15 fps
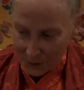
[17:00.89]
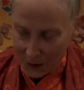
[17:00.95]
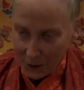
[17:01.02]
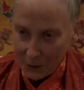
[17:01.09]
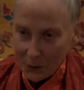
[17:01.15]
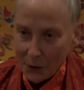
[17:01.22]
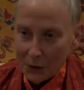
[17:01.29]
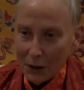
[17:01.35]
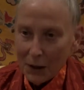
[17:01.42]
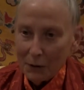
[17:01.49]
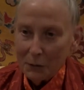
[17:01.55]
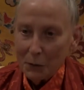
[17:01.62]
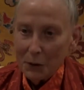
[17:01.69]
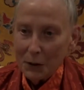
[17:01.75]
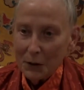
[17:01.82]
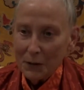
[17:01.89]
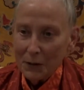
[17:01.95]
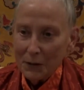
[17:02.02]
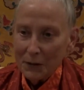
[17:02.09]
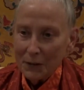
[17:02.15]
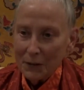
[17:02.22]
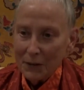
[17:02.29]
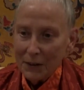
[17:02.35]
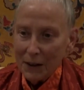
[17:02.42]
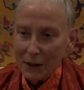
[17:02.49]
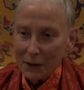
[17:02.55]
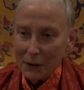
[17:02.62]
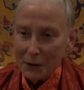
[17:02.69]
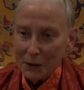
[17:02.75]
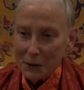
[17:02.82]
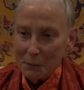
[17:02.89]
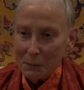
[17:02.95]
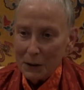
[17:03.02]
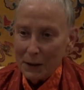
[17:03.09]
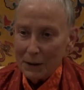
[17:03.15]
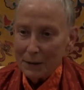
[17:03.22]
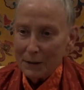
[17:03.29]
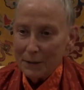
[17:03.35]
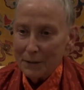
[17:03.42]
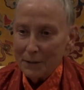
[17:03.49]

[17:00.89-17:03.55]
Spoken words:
How long has it been?